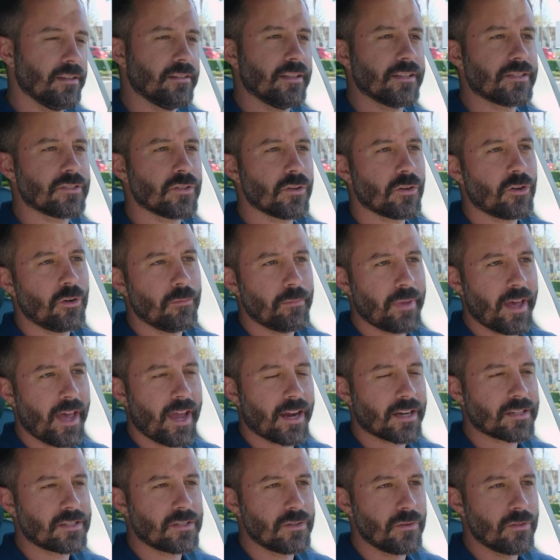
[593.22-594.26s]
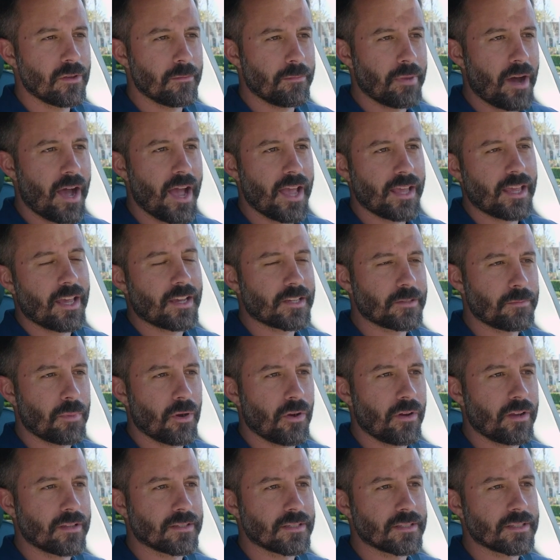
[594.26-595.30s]
Let's circle back to the buying
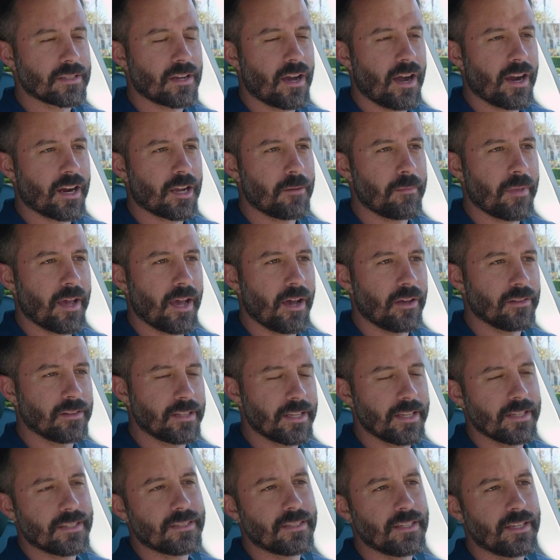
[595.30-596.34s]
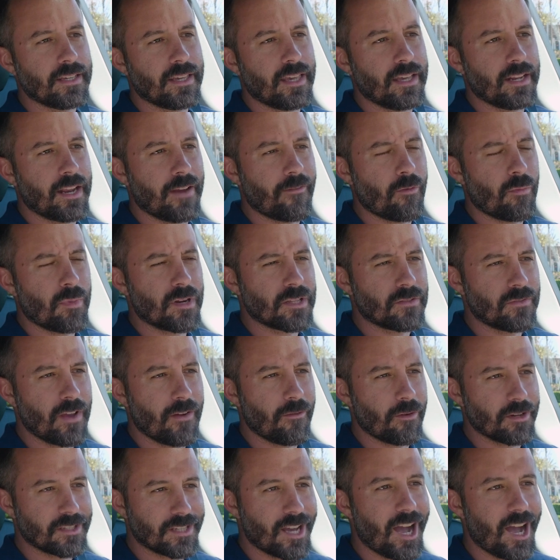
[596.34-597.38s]
experience and talk about leasing and everybody's favorite